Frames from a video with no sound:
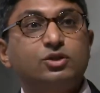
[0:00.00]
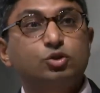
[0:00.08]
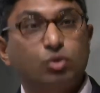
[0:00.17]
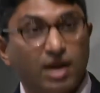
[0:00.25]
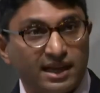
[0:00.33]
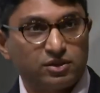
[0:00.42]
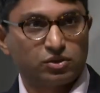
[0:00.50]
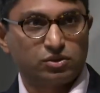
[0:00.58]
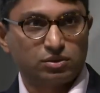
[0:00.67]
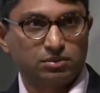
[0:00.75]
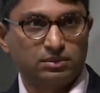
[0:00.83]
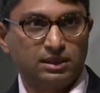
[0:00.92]
trying to
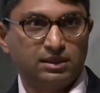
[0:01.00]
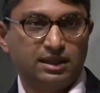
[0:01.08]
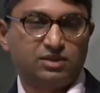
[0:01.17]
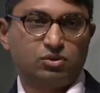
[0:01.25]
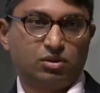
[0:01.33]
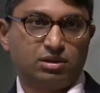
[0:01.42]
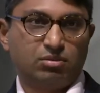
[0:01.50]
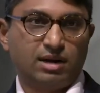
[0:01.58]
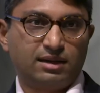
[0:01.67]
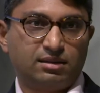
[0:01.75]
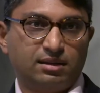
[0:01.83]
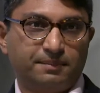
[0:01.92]
do is not the right
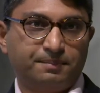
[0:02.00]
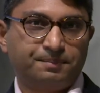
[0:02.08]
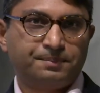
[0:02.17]
thing.